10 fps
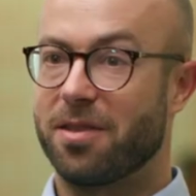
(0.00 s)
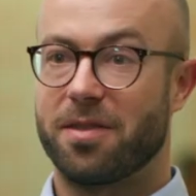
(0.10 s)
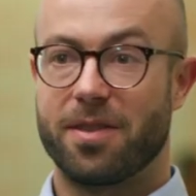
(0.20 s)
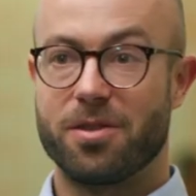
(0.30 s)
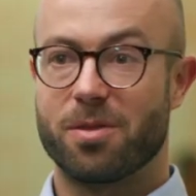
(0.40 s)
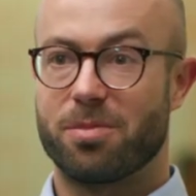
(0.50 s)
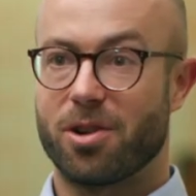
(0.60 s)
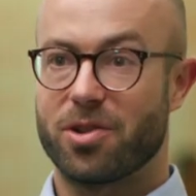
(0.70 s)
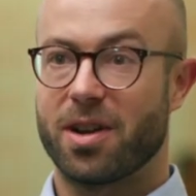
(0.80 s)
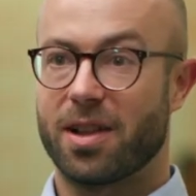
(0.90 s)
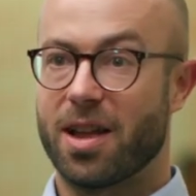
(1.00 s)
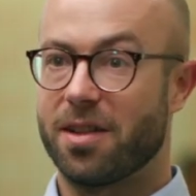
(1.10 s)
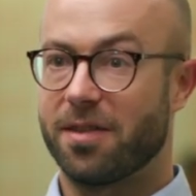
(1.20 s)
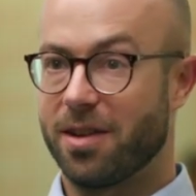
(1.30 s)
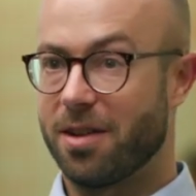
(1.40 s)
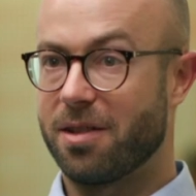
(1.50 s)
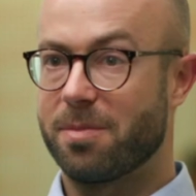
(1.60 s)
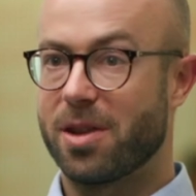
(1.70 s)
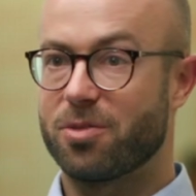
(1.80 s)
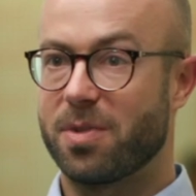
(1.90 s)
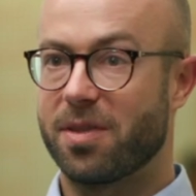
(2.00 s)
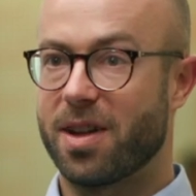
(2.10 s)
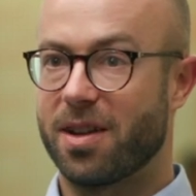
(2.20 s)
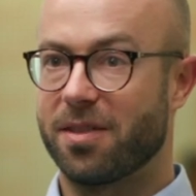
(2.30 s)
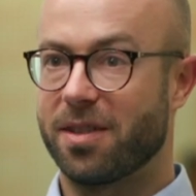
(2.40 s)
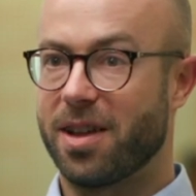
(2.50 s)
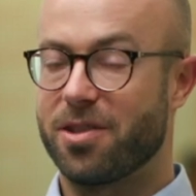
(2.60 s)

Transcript: is a senior project class here at Management Science and